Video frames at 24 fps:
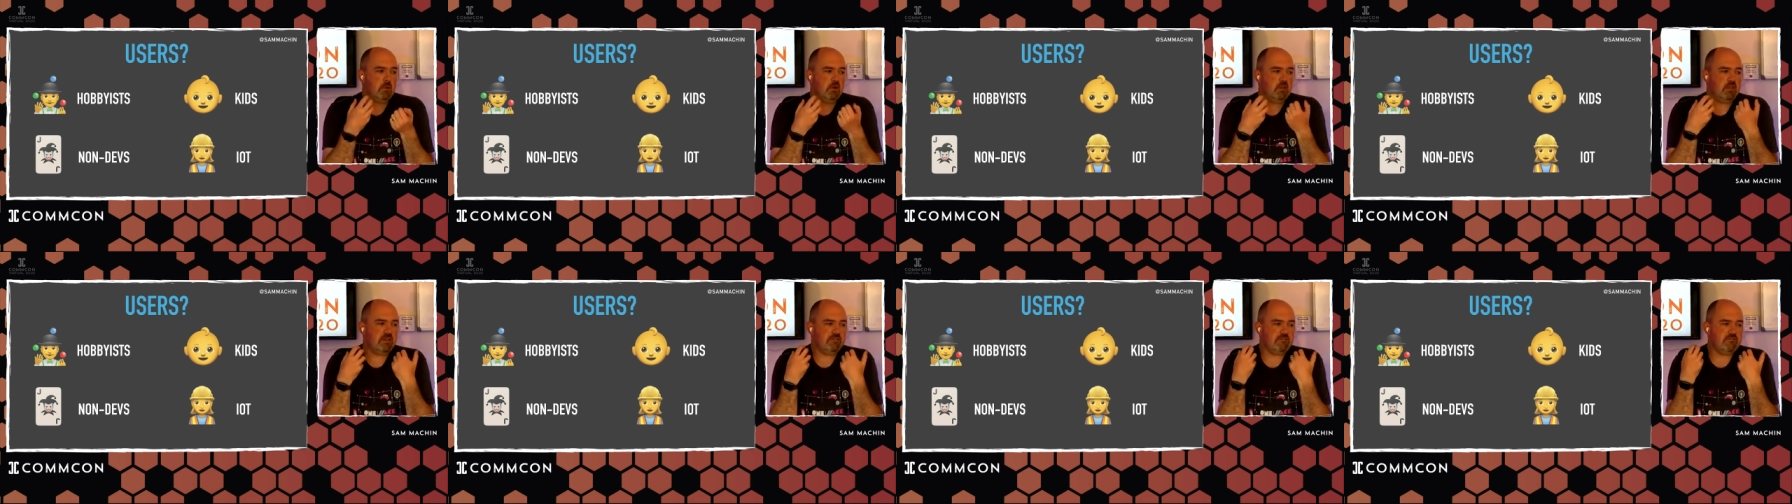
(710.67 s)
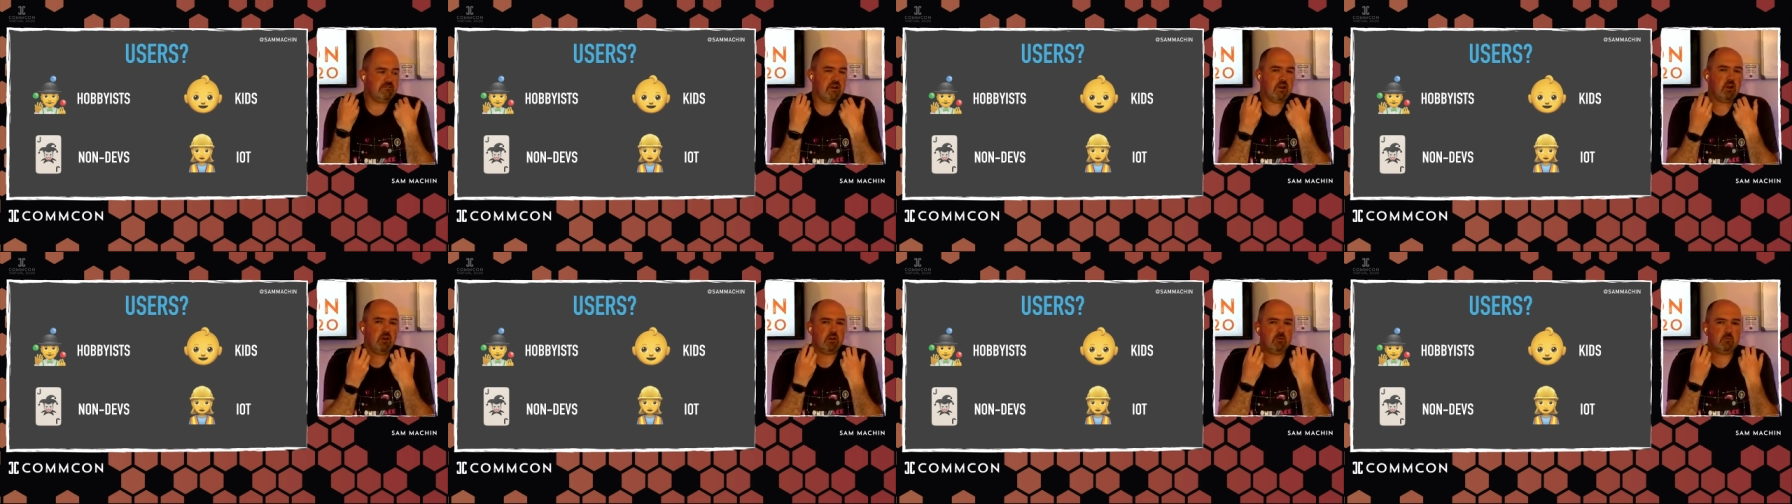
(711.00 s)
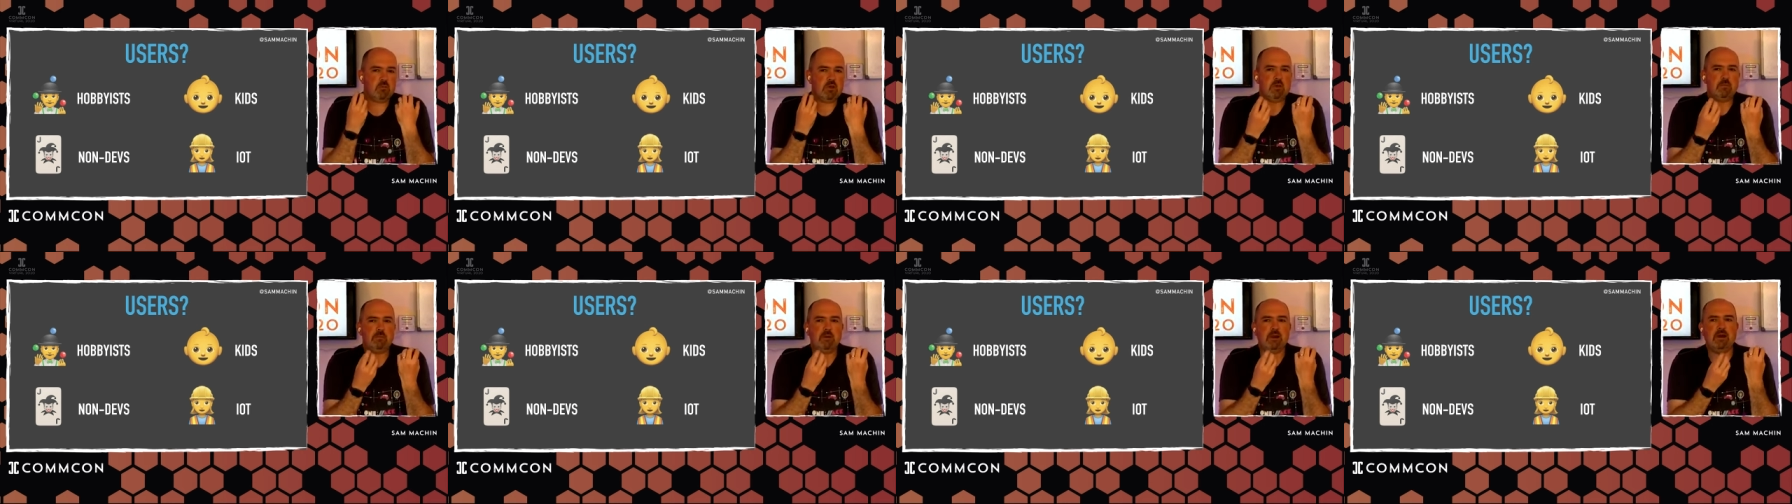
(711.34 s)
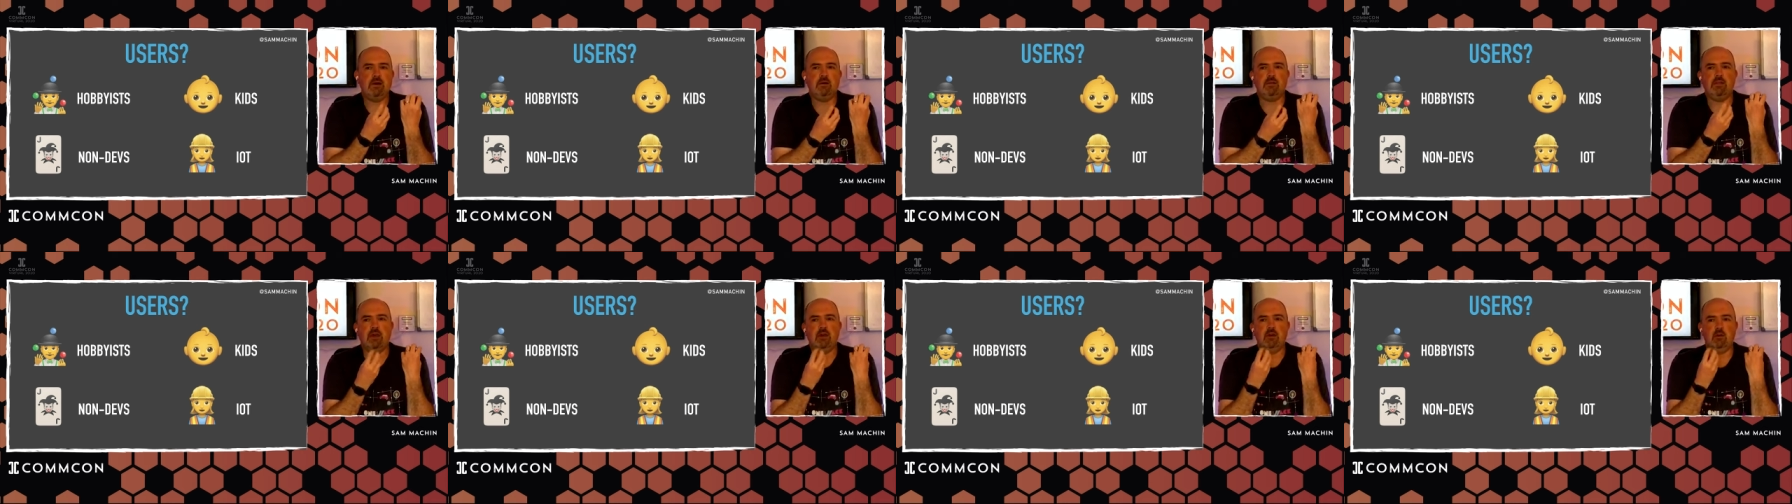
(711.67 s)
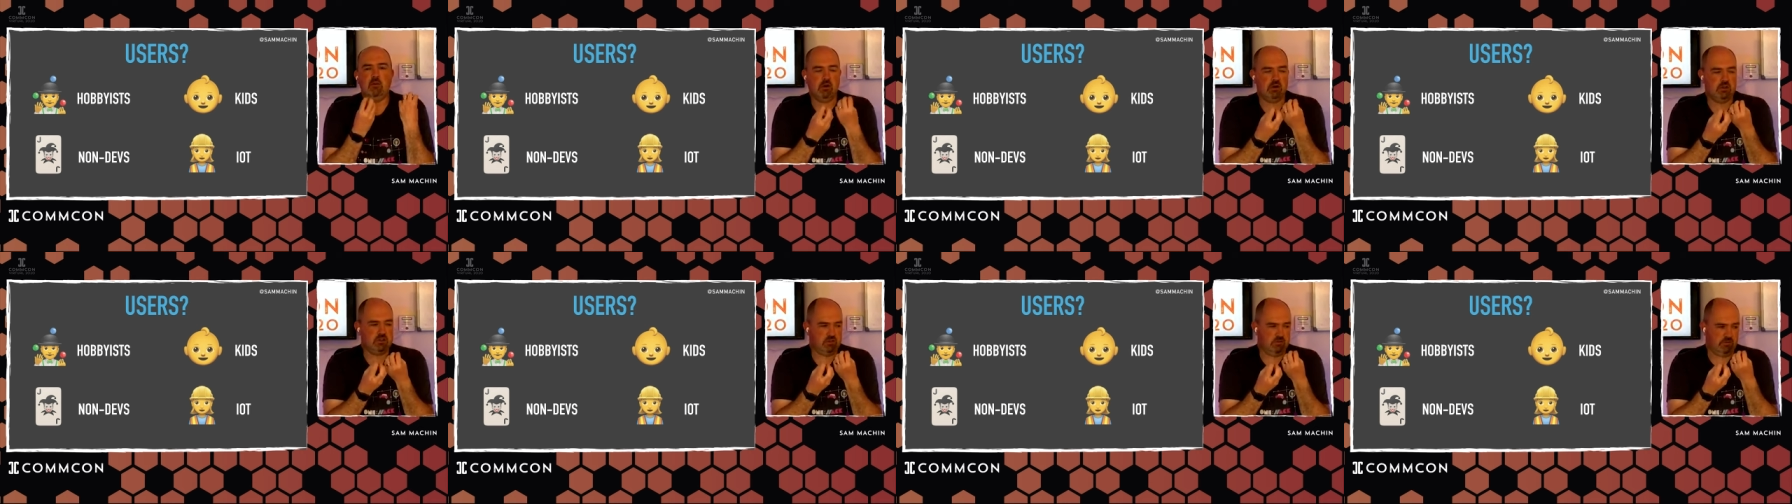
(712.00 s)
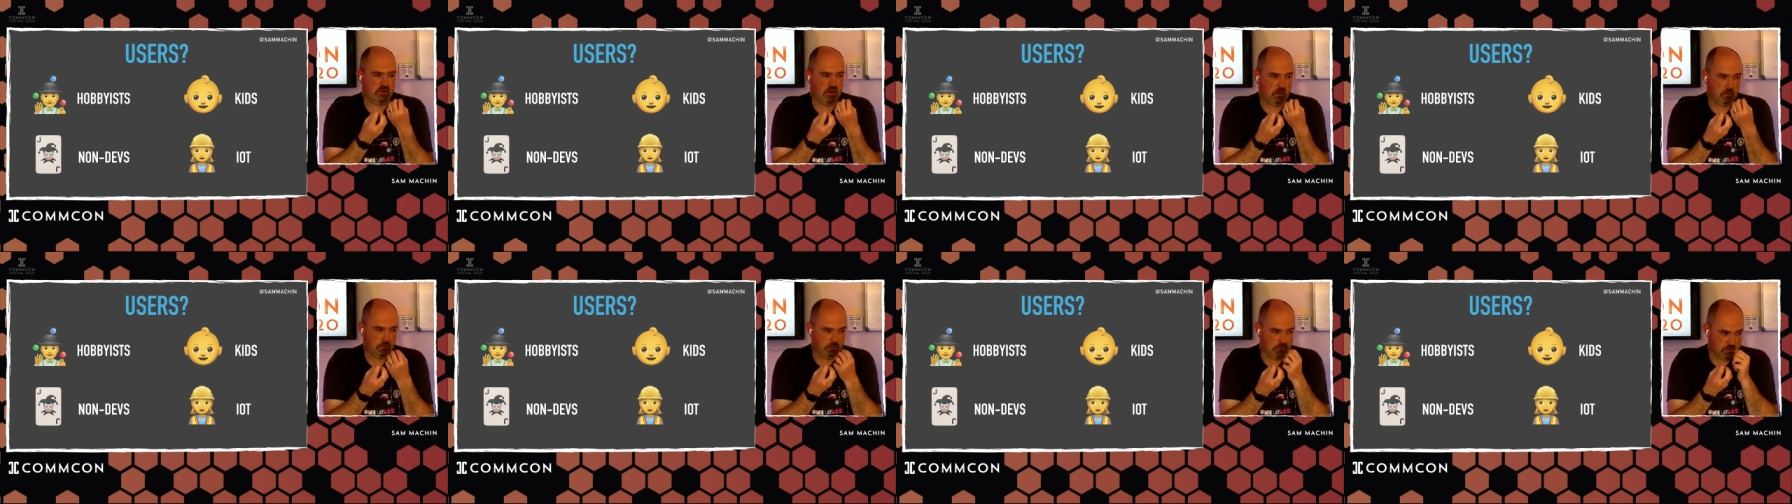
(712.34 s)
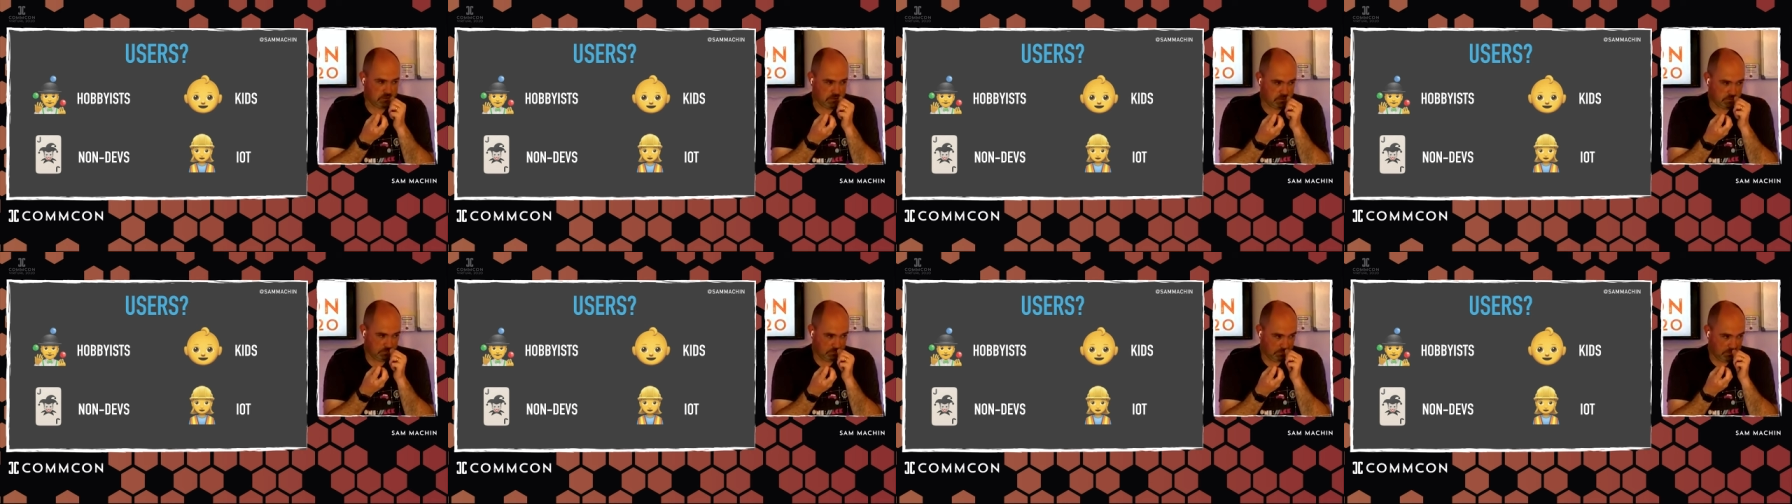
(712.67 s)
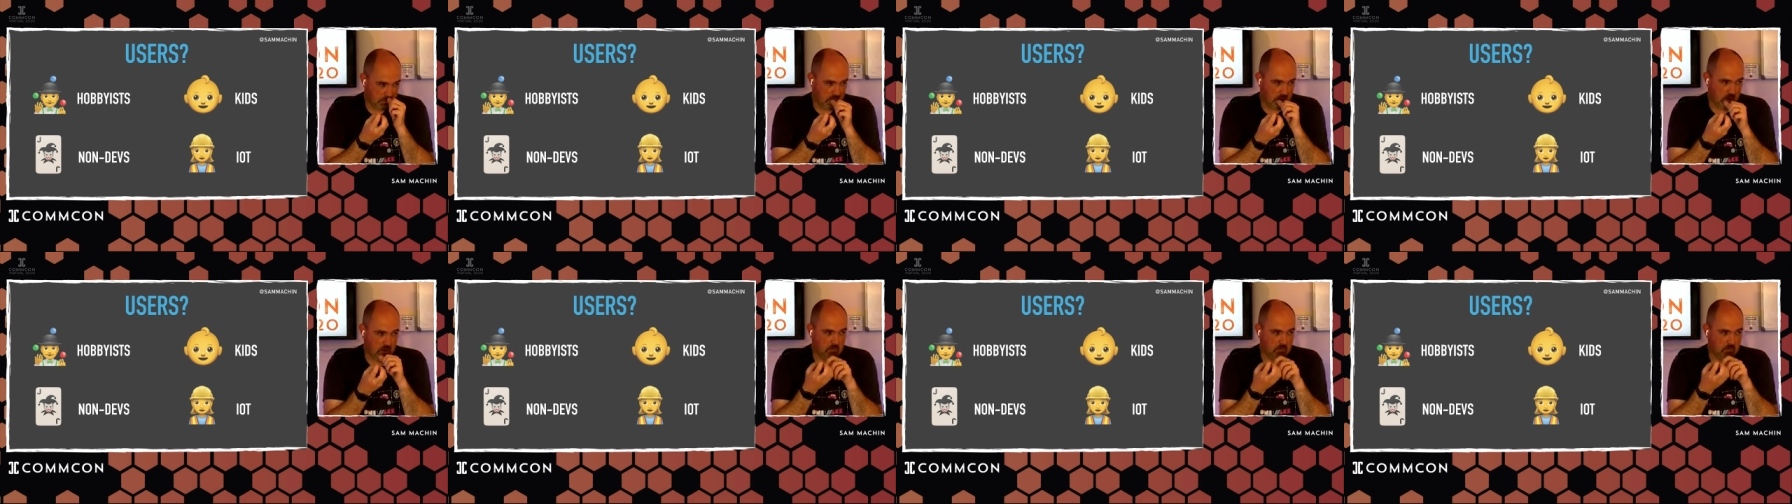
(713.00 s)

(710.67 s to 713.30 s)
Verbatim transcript: But there are a lot of people out there who aren't developers.